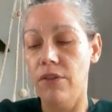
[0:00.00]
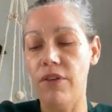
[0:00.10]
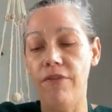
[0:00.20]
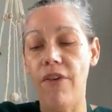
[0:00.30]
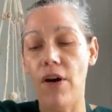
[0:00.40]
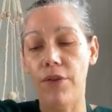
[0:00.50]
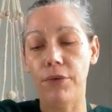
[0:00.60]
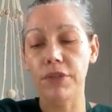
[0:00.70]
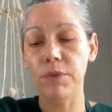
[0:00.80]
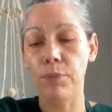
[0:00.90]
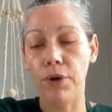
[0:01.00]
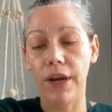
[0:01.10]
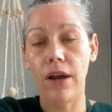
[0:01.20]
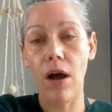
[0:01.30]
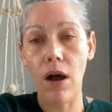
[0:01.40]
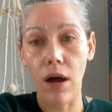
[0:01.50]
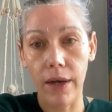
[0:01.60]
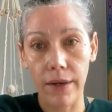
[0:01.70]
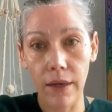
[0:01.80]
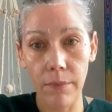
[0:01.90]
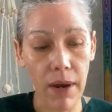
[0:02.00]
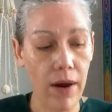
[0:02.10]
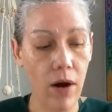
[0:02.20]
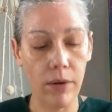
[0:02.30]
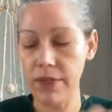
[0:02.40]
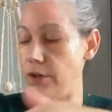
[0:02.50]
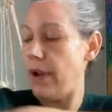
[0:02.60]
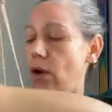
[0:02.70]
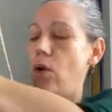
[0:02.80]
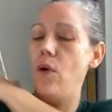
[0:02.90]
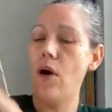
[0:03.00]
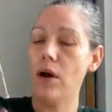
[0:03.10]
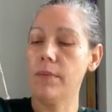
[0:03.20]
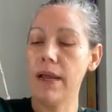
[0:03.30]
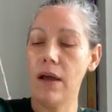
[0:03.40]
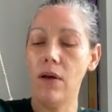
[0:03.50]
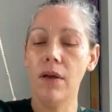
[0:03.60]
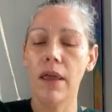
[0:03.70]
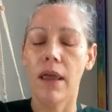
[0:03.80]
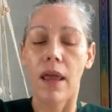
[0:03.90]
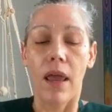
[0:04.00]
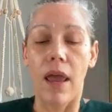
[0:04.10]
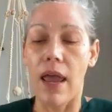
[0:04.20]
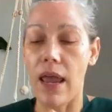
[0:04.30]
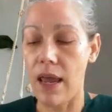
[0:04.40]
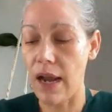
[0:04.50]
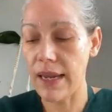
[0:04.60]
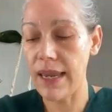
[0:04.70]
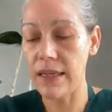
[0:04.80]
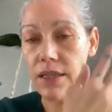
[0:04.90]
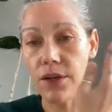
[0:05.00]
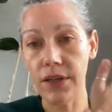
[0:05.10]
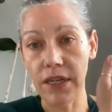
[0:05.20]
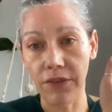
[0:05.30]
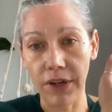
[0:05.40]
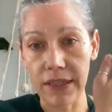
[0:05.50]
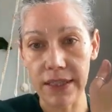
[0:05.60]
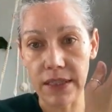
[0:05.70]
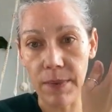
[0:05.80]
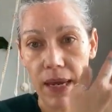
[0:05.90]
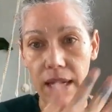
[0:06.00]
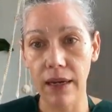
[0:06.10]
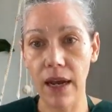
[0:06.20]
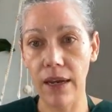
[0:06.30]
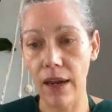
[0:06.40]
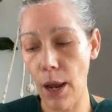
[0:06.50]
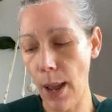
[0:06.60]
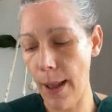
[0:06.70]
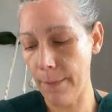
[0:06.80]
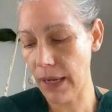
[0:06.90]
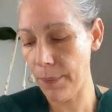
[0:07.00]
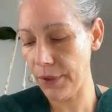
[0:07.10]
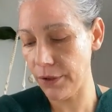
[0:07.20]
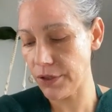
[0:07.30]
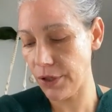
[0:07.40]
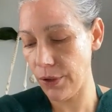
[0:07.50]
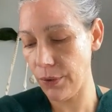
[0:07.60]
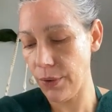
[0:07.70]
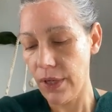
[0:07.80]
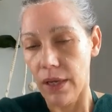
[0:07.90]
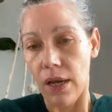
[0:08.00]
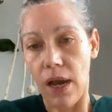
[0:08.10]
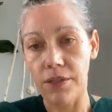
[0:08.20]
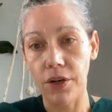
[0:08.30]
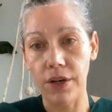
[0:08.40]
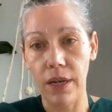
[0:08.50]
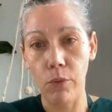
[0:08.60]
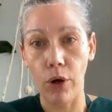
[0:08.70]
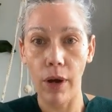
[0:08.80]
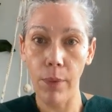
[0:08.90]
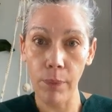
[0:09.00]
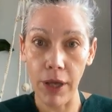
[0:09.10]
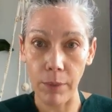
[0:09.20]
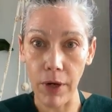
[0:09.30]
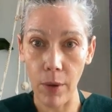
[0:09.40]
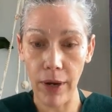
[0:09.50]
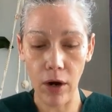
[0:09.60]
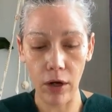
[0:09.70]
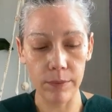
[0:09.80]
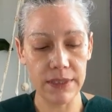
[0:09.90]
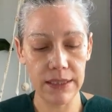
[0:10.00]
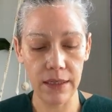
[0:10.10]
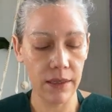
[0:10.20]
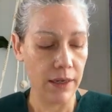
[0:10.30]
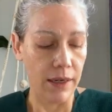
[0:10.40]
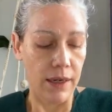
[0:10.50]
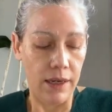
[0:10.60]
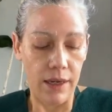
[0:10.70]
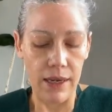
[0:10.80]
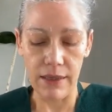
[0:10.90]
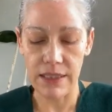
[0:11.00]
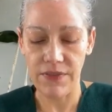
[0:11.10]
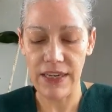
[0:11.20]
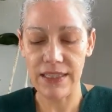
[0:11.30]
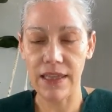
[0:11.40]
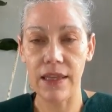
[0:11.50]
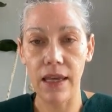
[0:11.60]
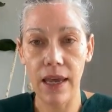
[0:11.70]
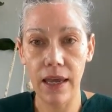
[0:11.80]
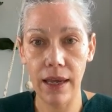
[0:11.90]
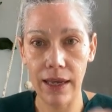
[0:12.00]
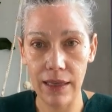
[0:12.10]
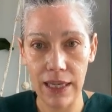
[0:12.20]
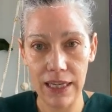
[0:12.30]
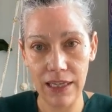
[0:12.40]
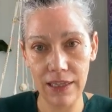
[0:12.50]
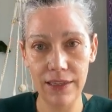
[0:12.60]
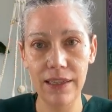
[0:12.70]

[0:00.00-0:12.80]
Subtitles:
from fall through spring on my arms. I do my whole arm now. And I can't tell you the difference it's made. A couple years ago, I started getting more pigment on my arms. And let's face it, the hand, like,